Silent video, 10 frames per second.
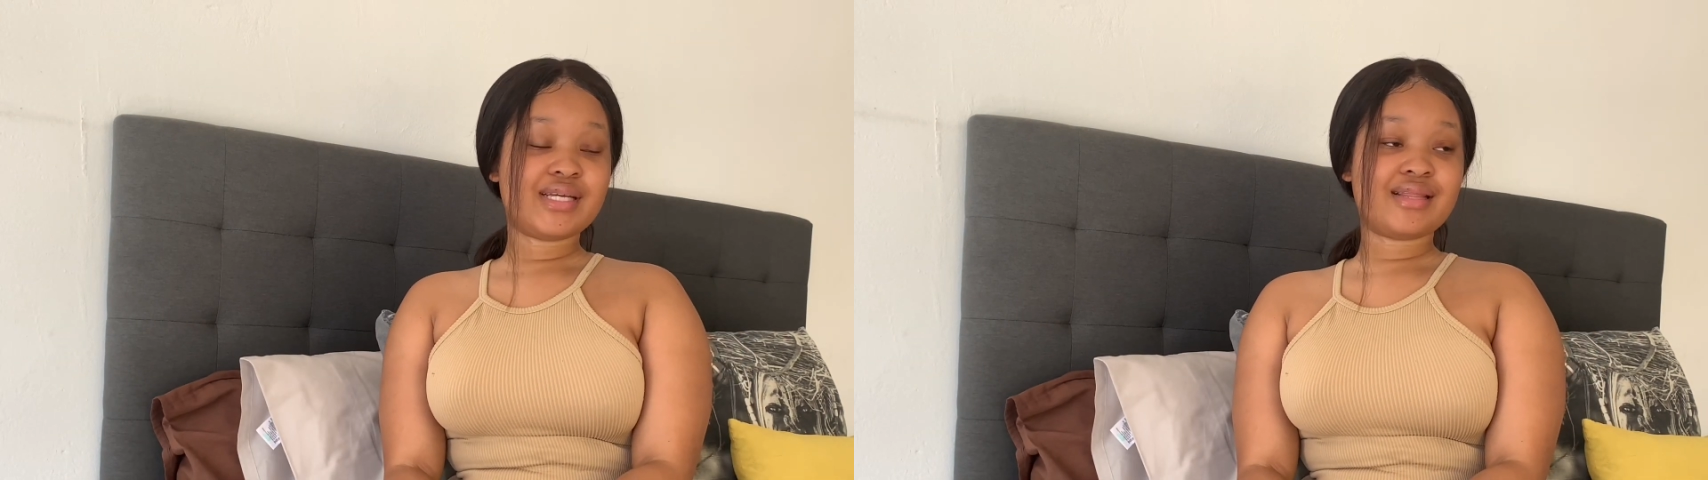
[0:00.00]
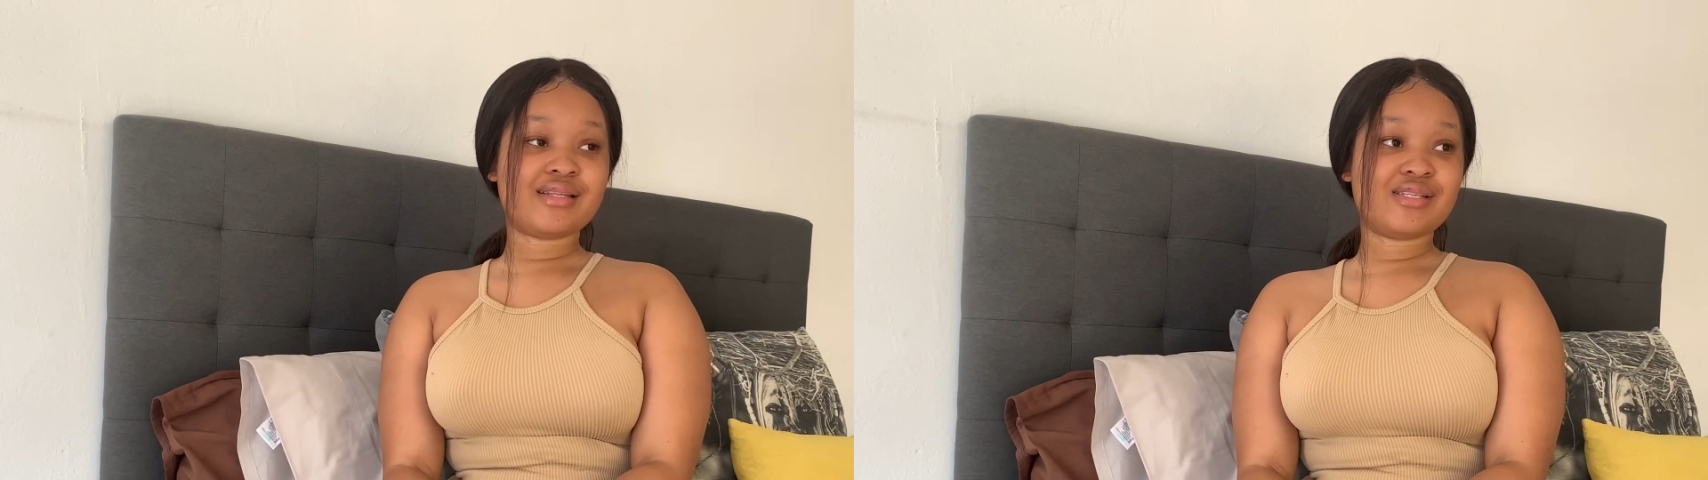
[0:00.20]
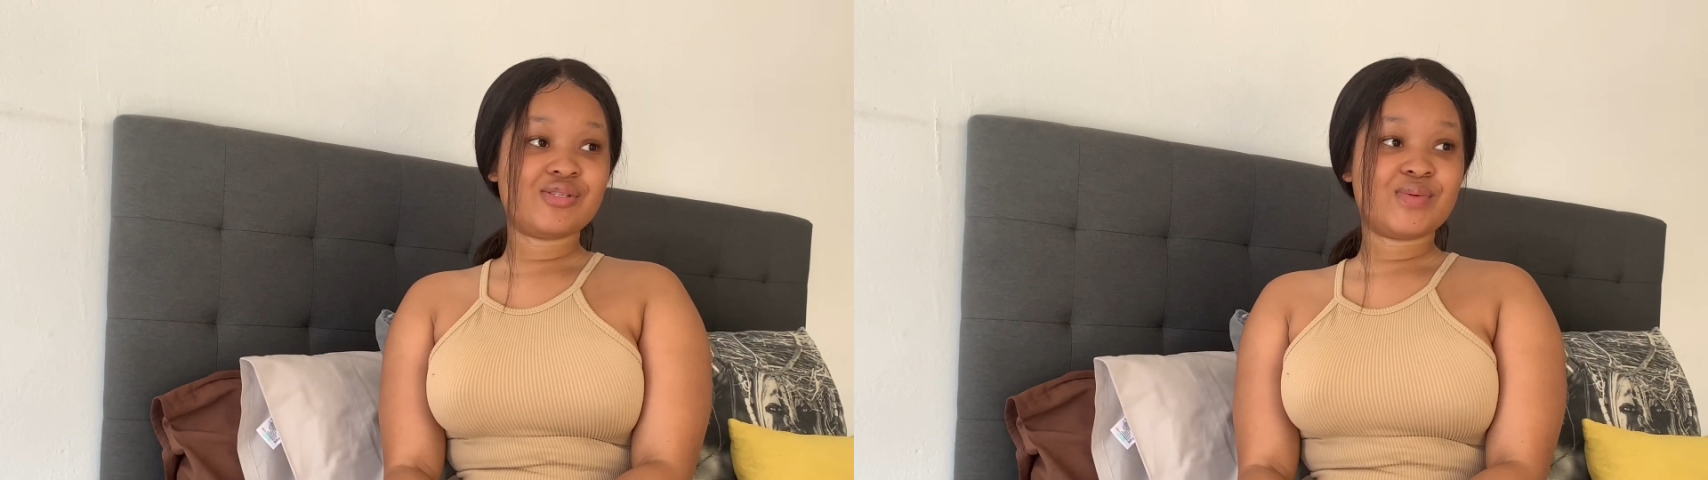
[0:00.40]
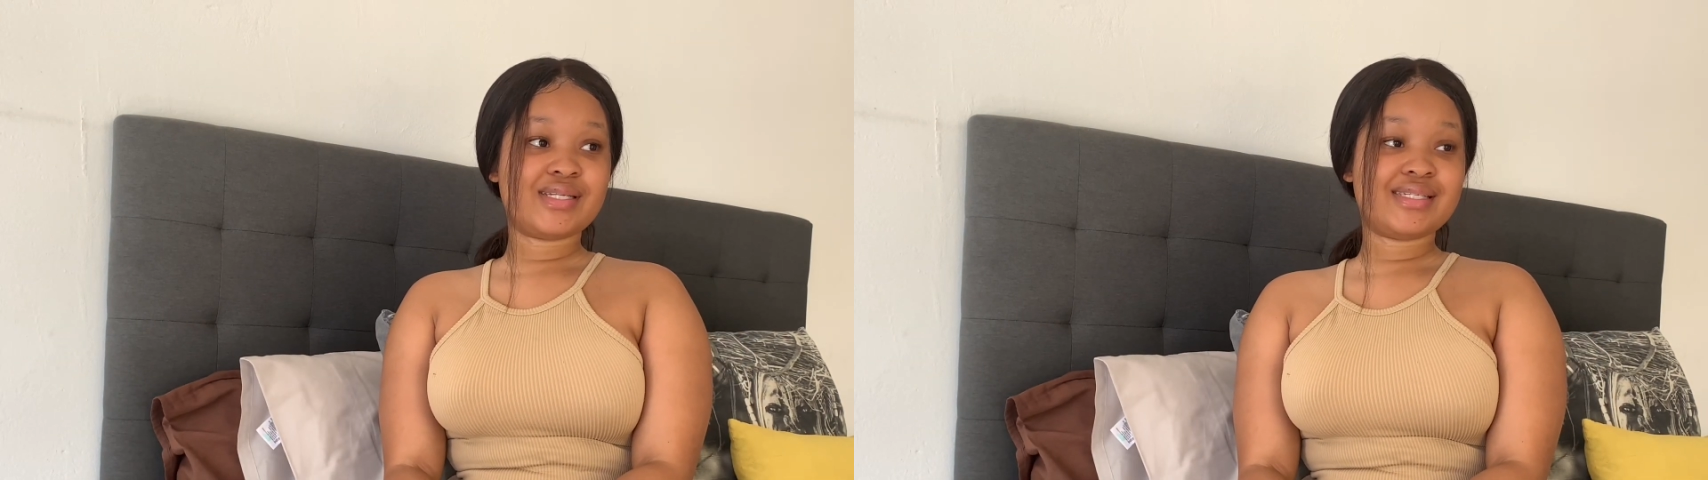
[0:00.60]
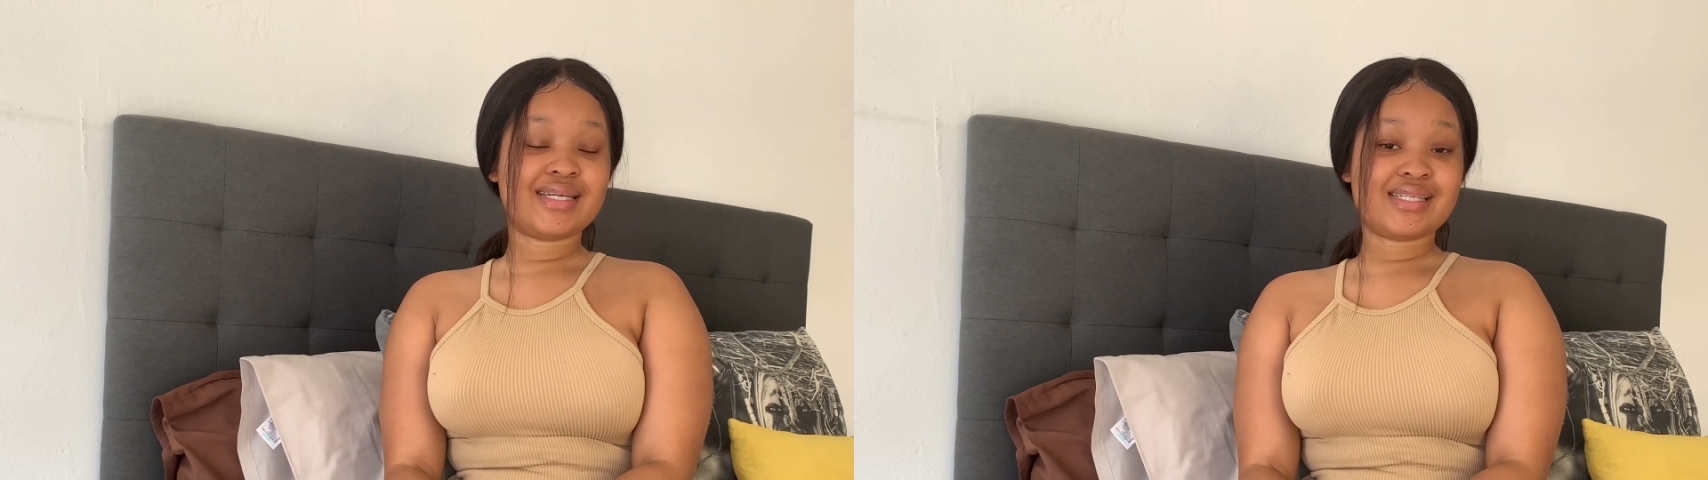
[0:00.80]
and this is what
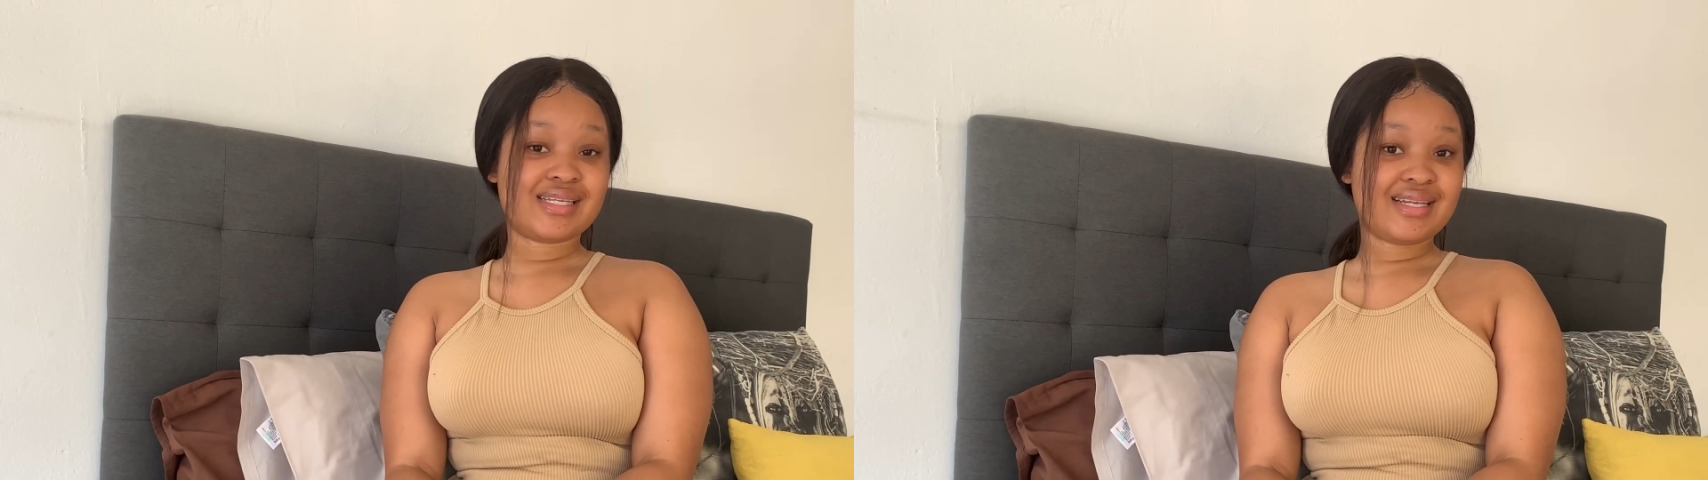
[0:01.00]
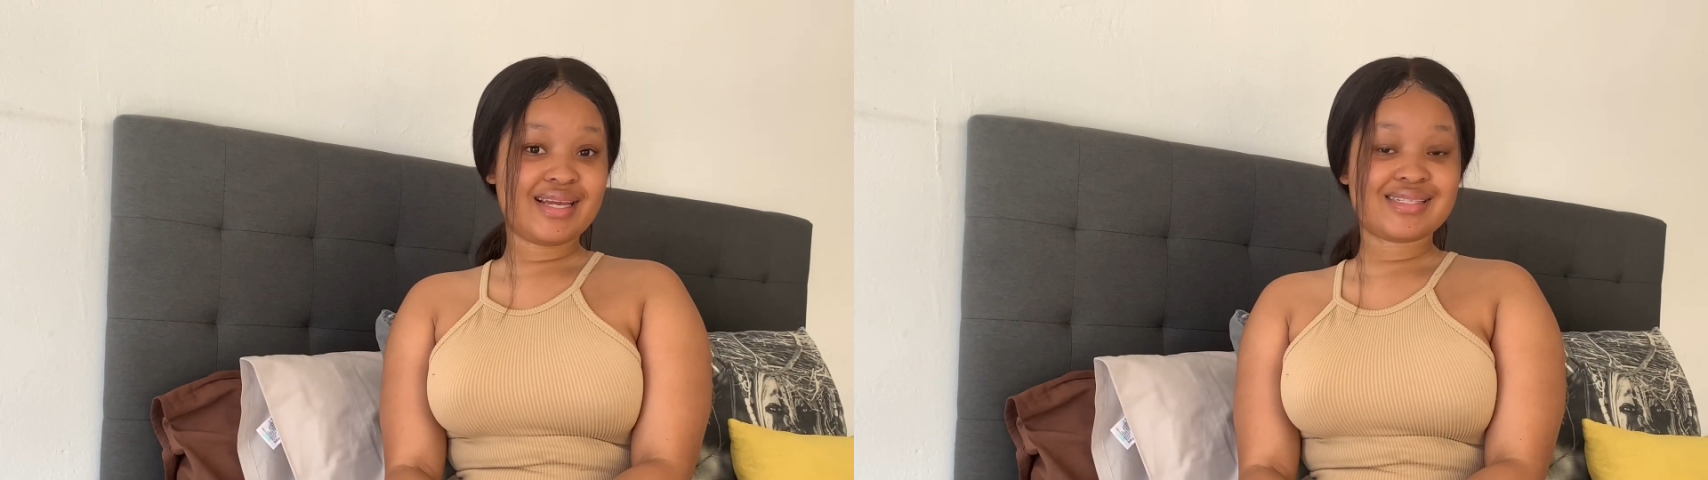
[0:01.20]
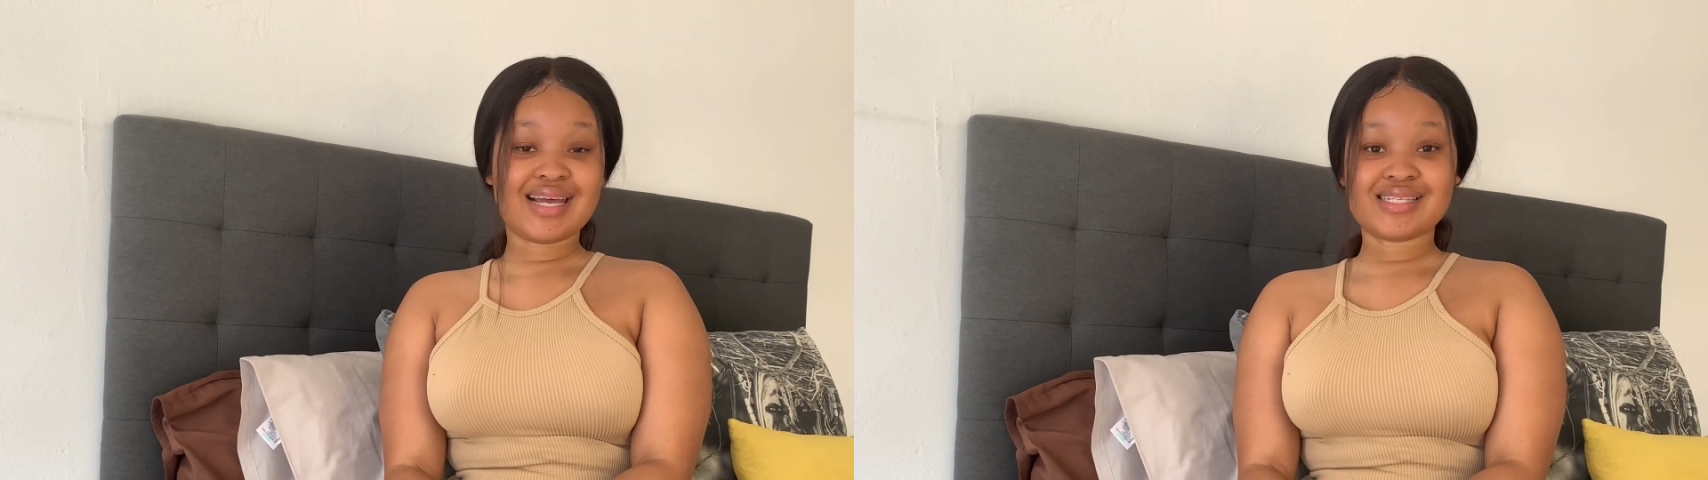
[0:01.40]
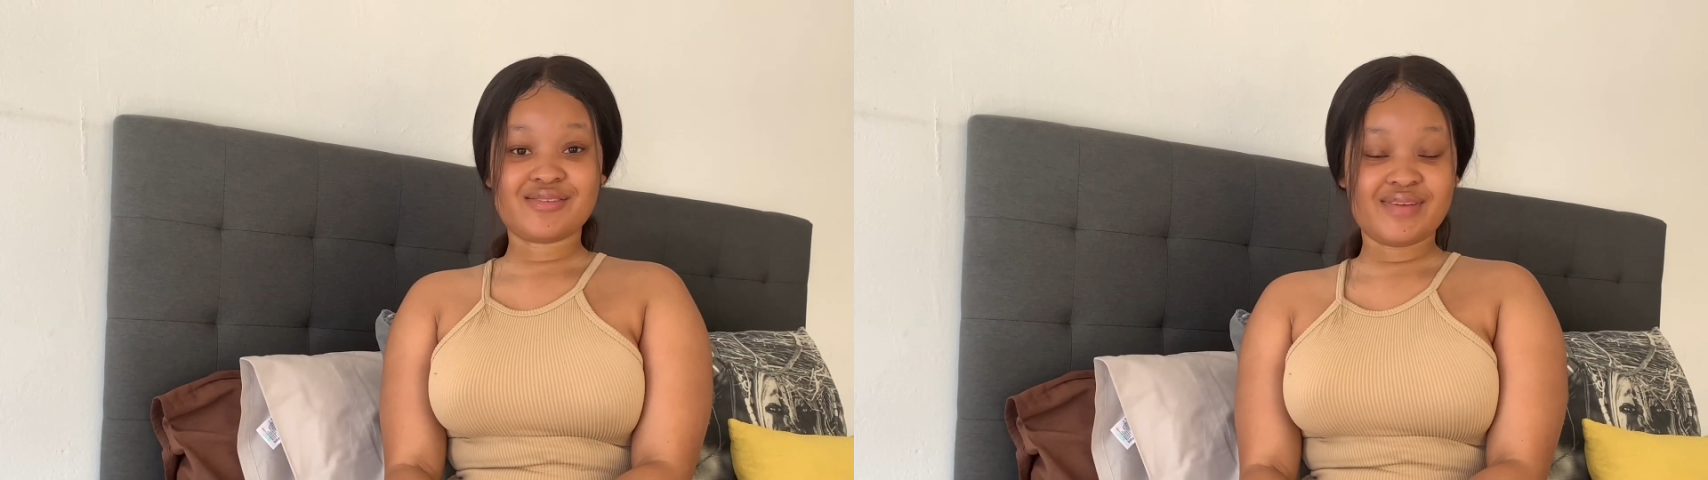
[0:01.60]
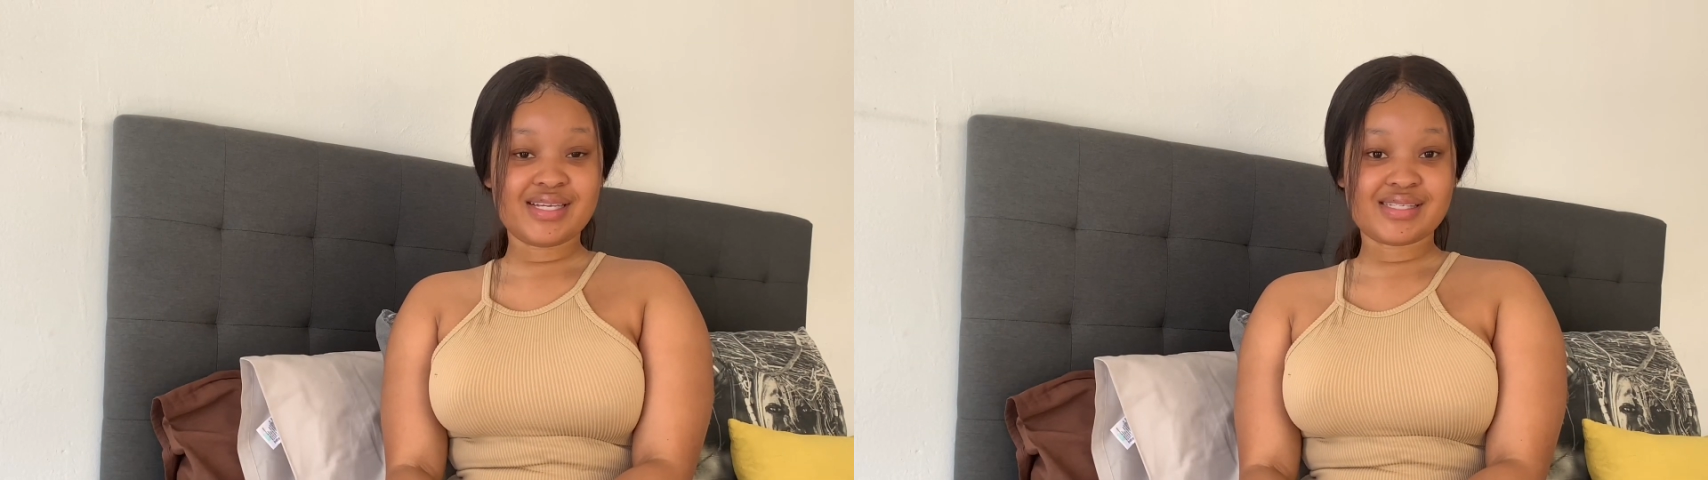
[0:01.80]
DigsConnect has
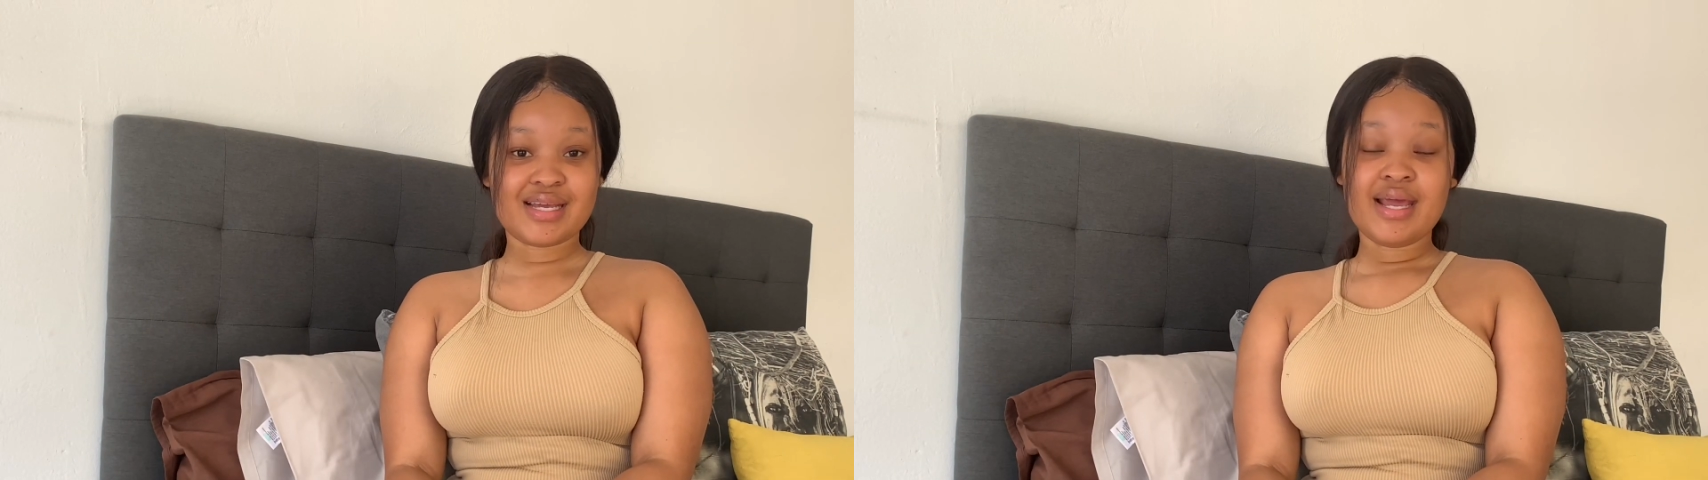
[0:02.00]
fixed.